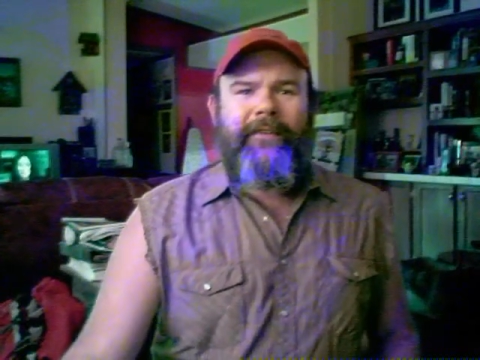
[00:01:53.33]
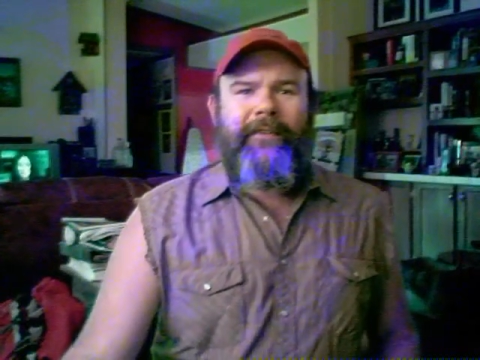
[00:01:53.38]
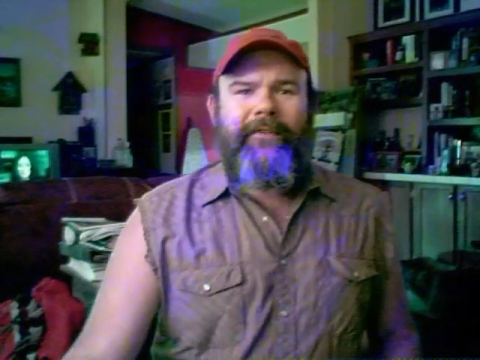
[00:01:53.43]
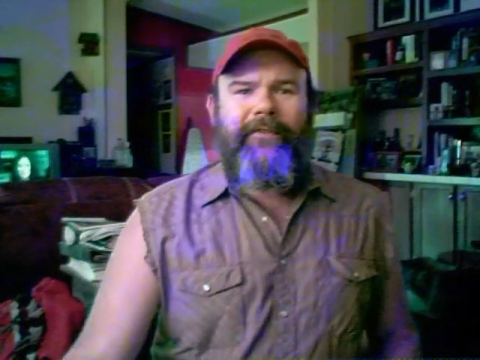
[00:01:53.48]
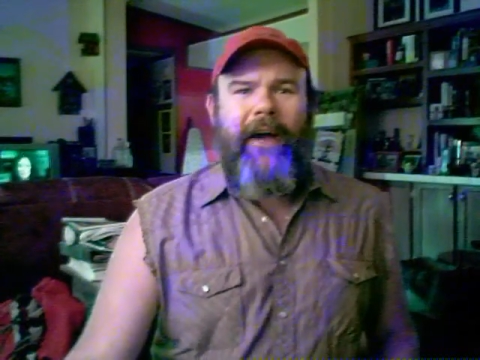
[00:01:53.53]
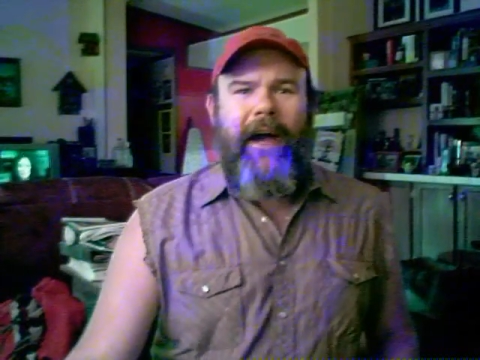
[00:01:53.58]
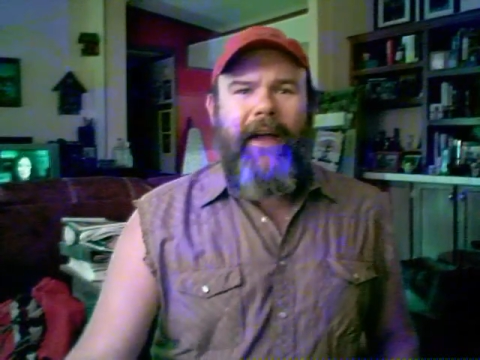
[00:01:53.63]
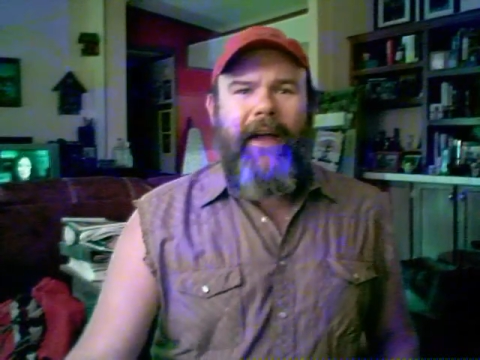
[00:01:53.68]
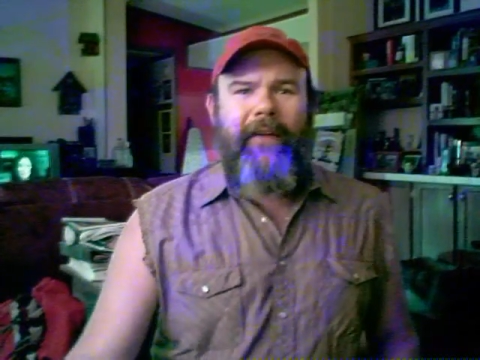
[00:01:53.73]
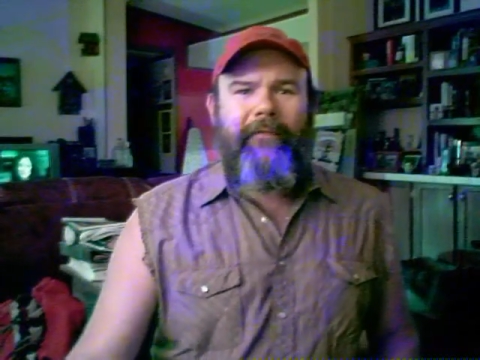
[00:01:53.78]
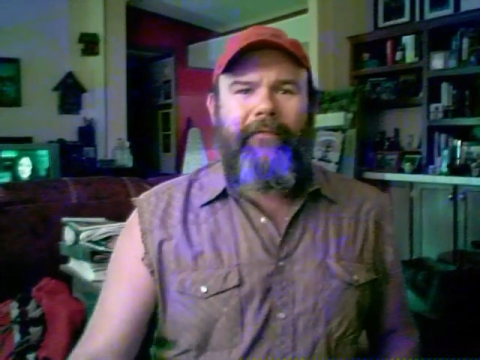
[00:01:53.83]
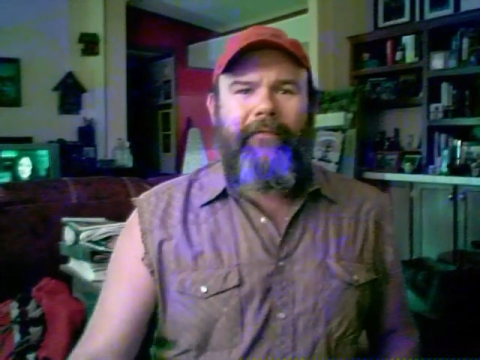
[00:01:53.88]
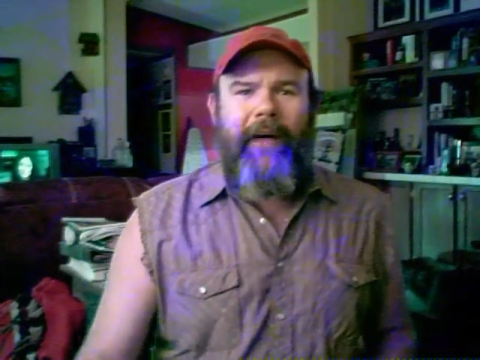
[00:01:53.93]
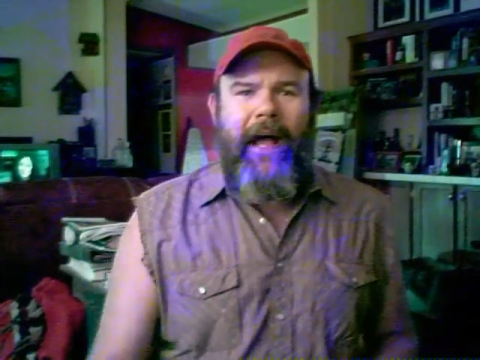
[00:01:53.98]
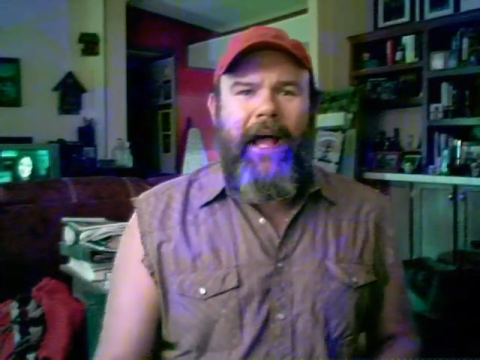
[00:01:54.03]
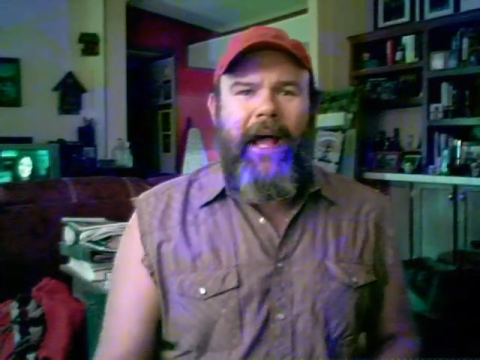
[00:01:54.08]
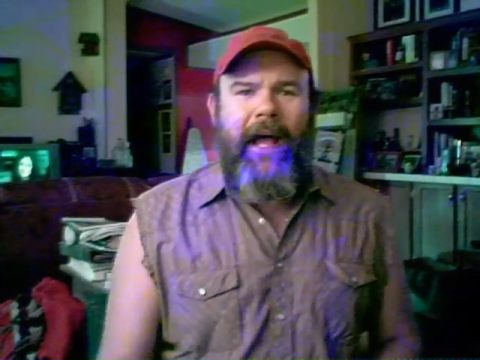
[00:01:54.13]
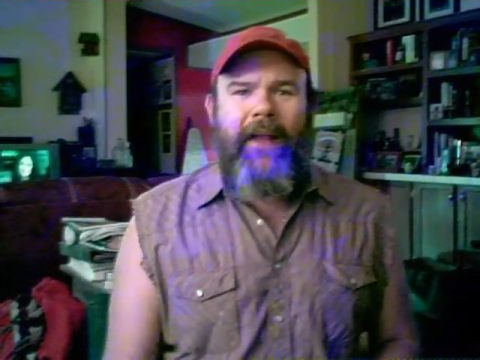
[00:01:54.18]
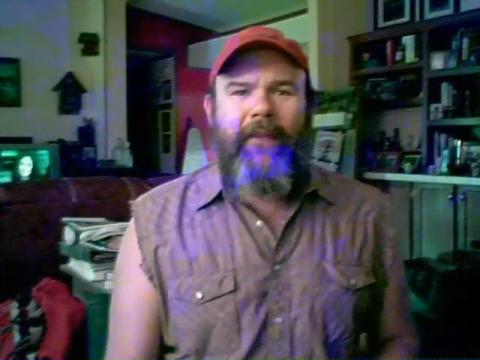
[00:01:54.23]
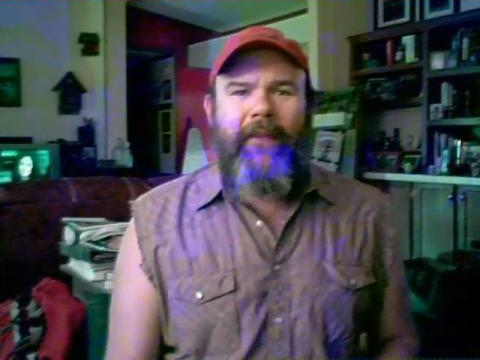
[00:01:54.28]
try to
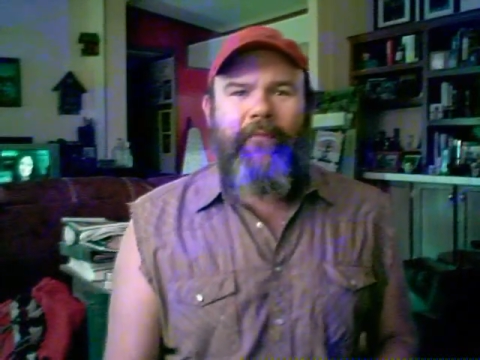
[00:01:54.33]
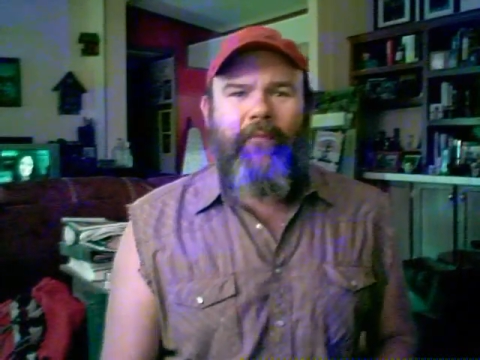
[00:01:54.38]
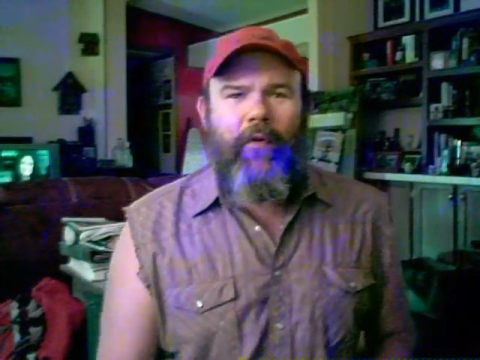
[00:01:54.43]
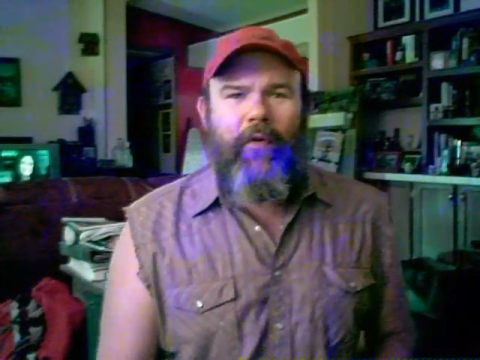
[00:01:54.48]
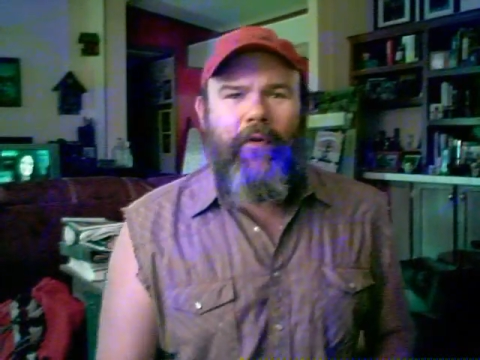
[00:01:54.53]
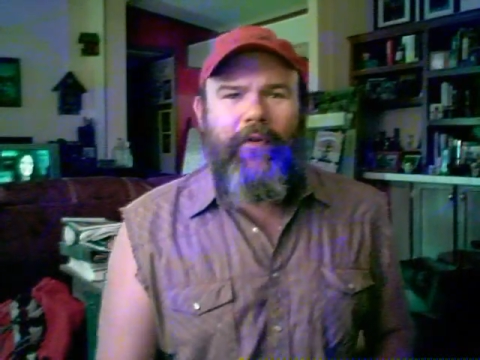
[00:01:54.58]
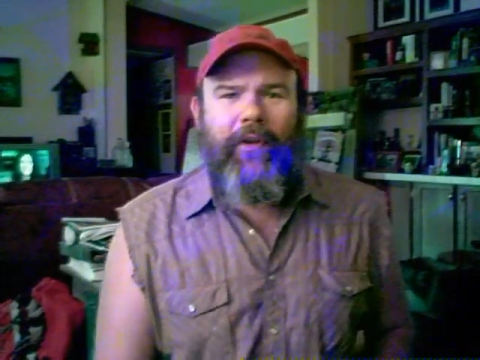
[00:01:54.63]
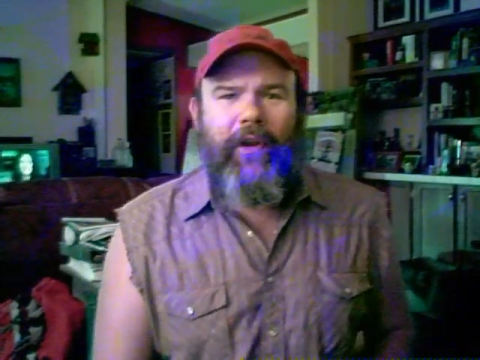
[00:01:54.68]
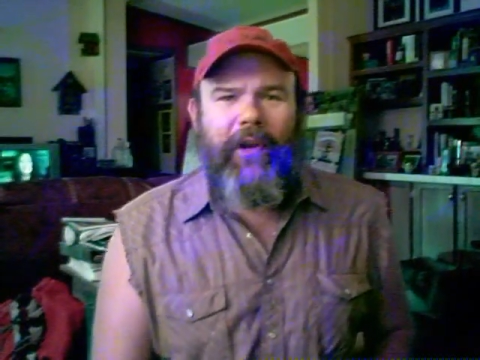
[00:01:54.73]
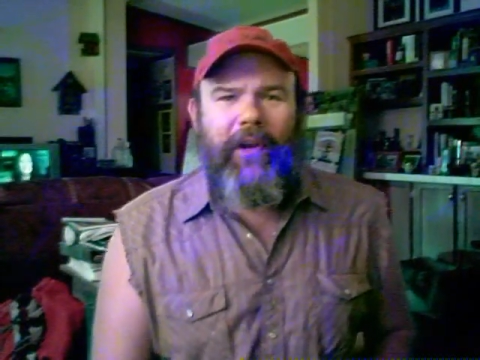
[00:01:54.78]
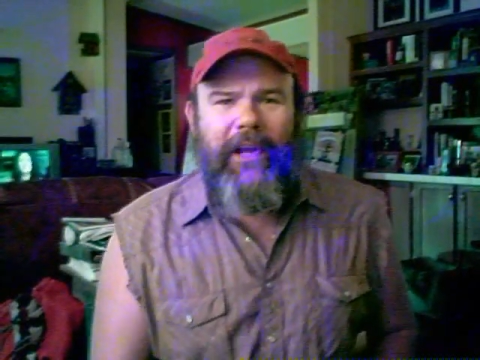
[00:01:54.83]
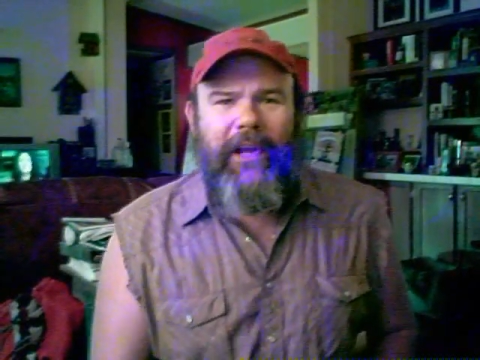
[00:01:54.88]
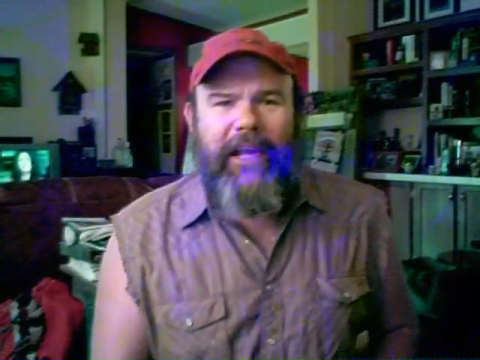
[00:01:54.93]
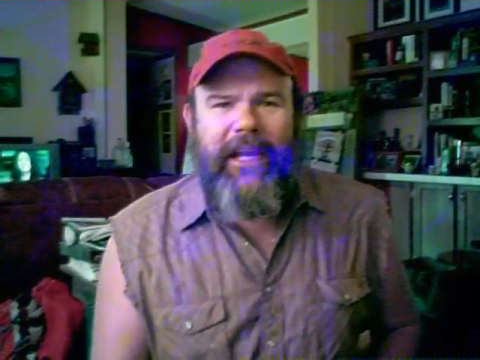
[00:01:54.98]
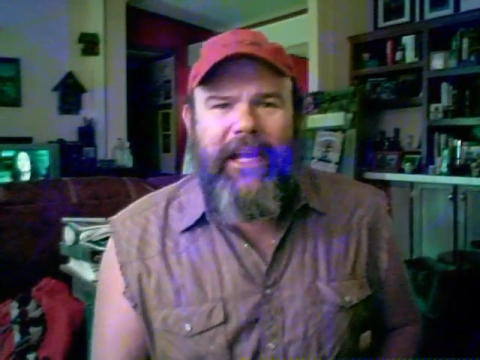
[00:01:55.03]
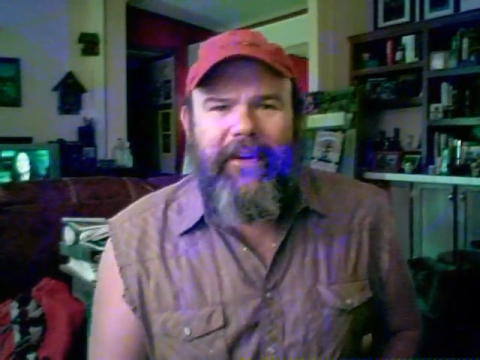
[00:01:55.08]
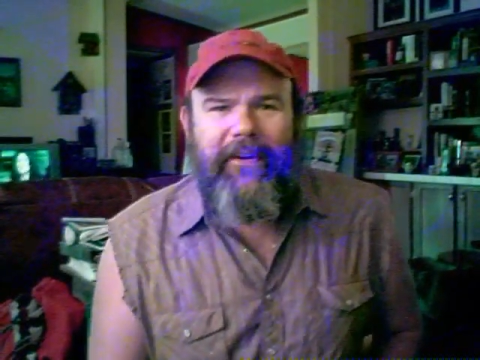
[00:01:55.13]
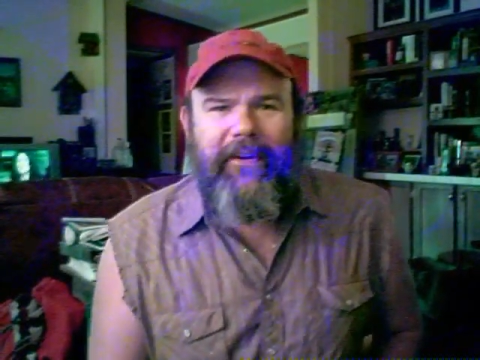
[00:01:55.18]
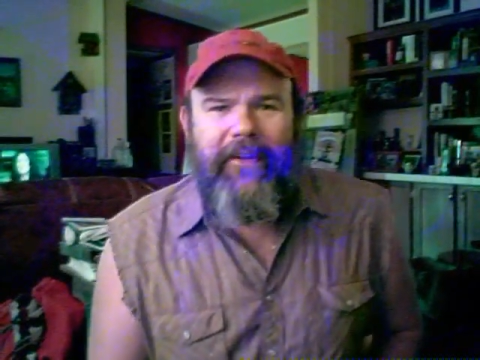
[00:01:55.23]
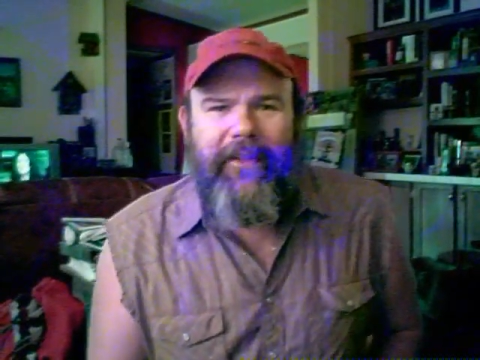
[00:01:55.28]
find where the lid